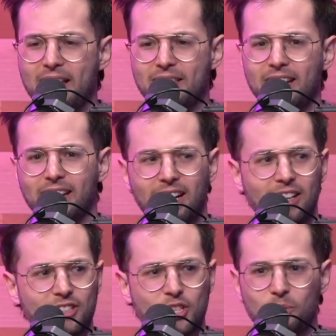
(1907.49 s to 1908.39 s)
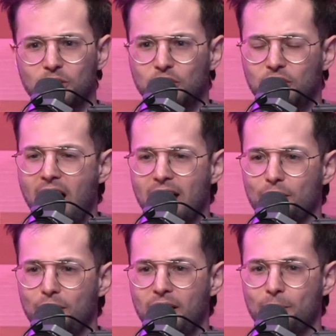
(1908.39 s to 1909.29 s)
And then it cuts to a shot
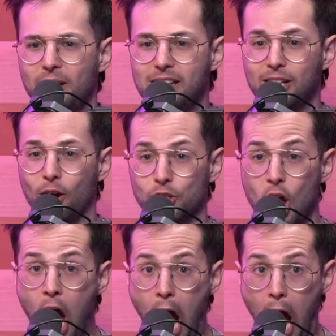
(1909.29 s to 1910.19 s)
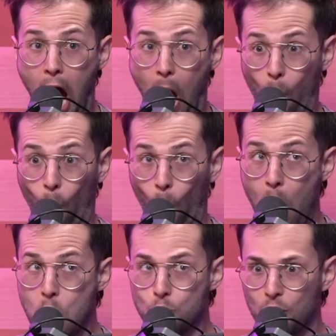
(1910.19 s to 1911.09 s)
of him and he goes,
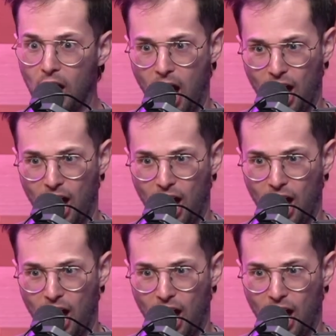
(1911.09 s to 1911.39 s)
"Awooga."